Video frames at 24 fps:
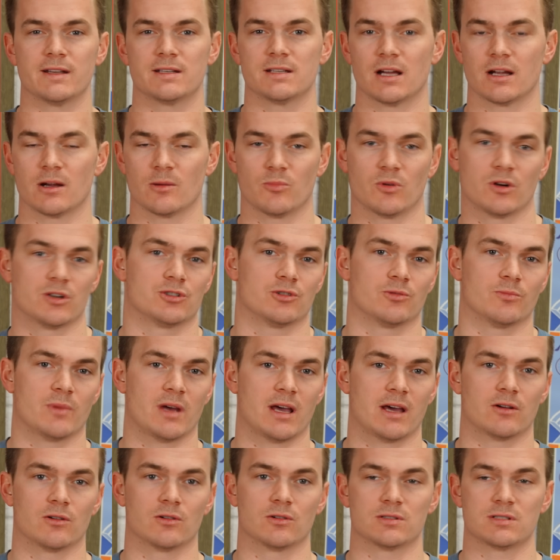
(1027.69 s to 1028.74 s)
tire pressure
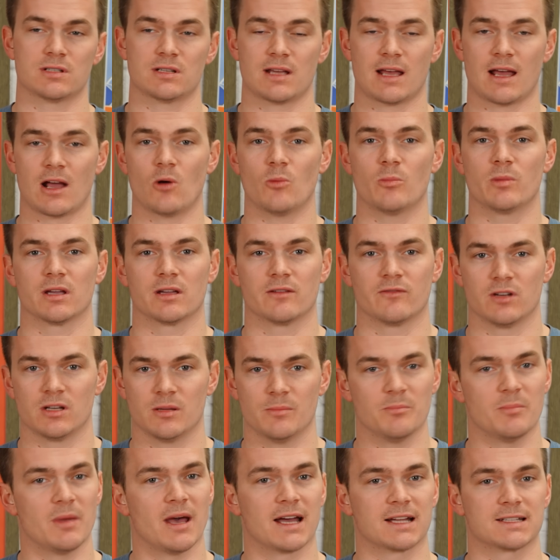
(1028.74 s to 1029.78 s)
matters, how big of an
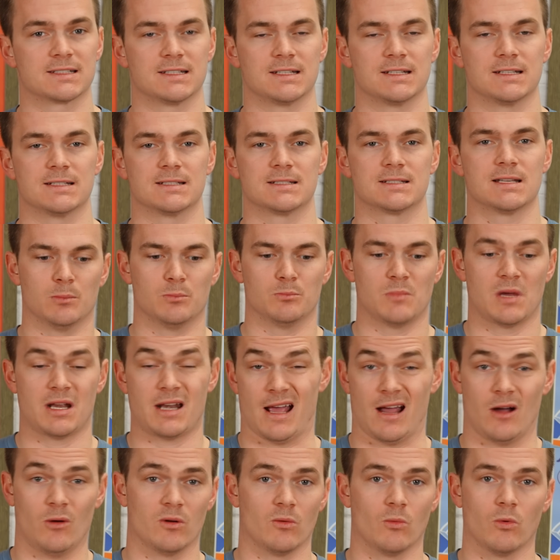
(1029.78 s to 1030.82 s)
impact it is, and
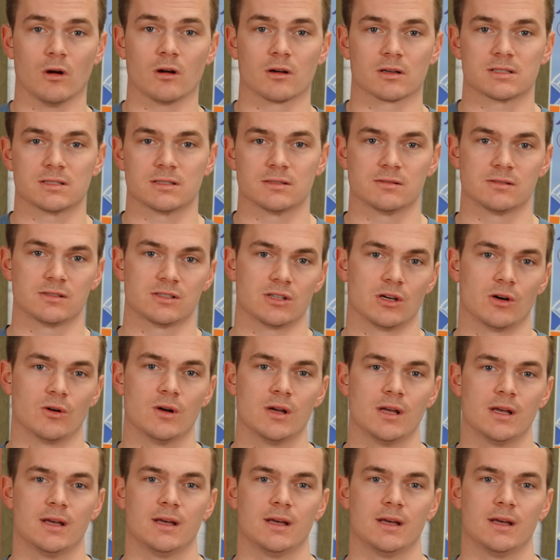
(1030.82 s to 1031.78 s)
how it works. So